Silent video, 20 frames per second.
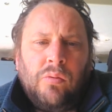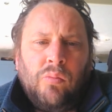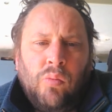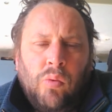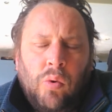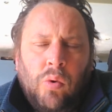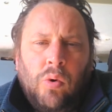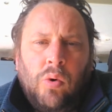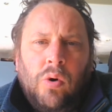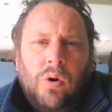
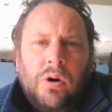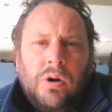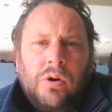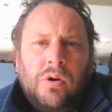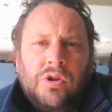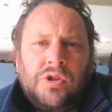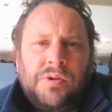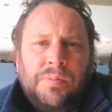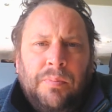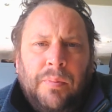War
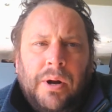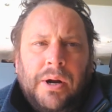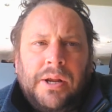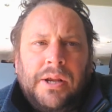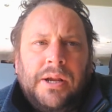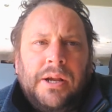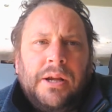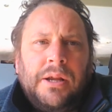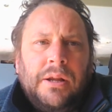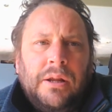costs
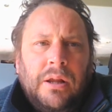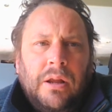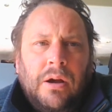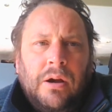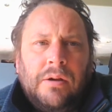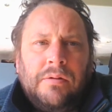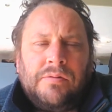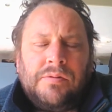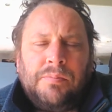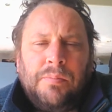money and
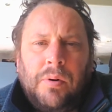lives.